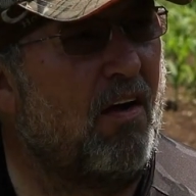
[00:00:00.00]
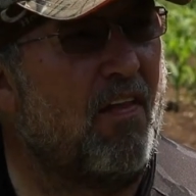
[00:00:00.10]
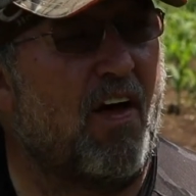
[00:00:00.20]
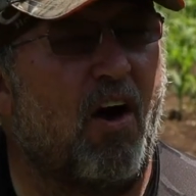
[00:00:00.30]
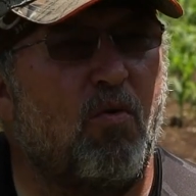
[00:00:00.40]

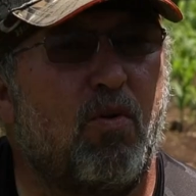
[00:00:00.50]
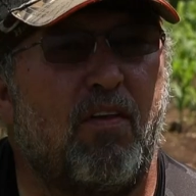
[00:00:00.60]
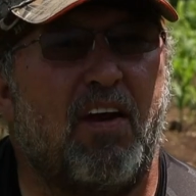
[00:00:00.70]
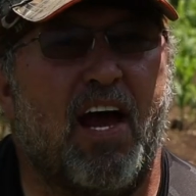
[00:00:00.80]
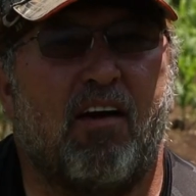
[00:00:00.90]
Now the
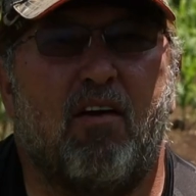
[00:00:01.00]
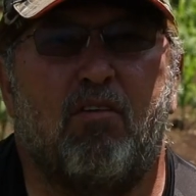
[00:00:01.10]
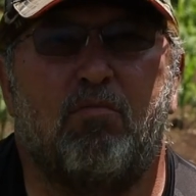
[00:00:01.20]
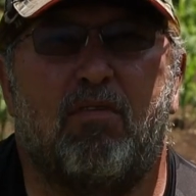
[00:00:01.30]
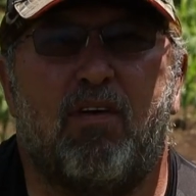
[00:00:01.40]
okra that I
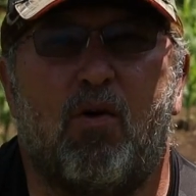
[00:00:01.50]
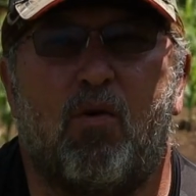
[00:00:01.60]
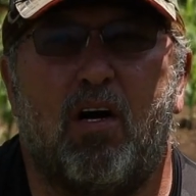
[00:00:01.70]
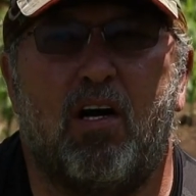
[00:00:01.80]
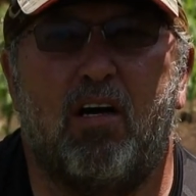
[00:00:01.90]
growed
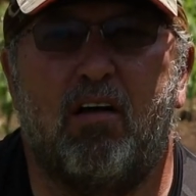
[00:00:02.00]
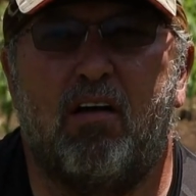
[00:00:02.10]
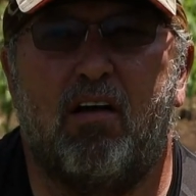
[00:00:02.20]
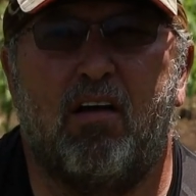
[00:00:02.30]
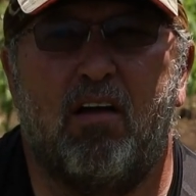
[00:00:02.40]
before,
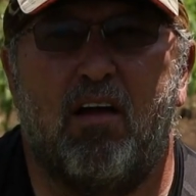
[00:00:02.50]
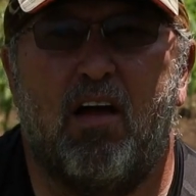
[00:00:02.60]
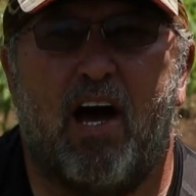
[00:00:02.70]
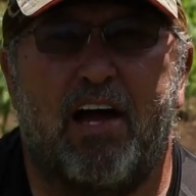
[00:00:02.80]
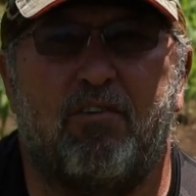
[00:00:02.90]

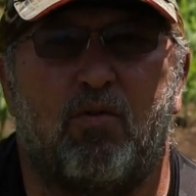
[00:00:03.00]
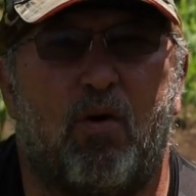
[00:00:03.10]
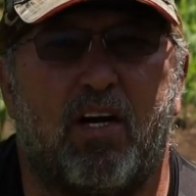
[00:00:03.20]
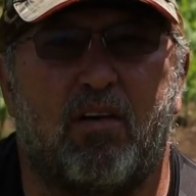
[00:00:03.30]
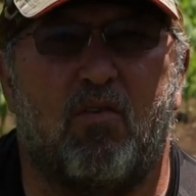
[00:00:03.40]
I don't know
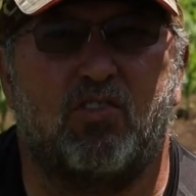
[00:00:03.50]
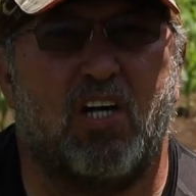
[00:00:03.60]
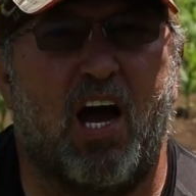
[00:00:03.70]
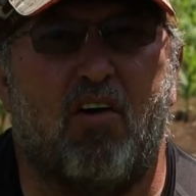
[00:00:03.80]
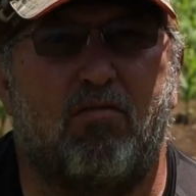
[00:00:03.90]
what it was
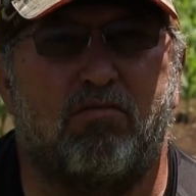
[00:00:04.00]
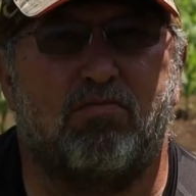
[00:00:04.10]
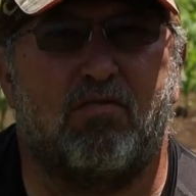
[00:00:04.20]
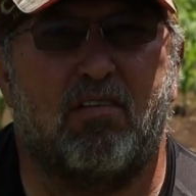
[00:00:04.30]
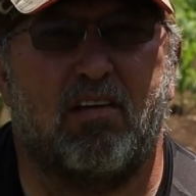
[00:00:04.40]
called,
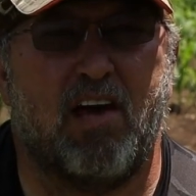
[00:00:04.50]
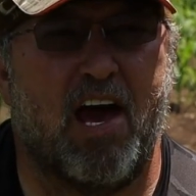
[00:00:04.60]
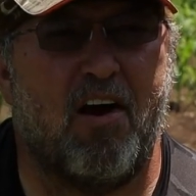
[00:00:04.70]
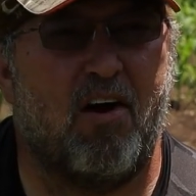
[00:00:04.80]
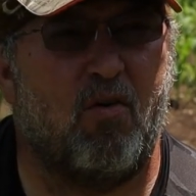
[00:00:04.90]

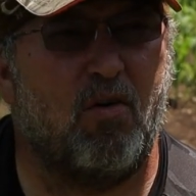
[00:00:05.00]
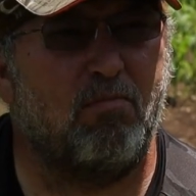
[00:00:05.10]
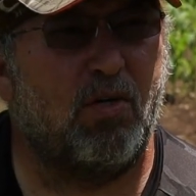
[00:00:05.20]
cow horn,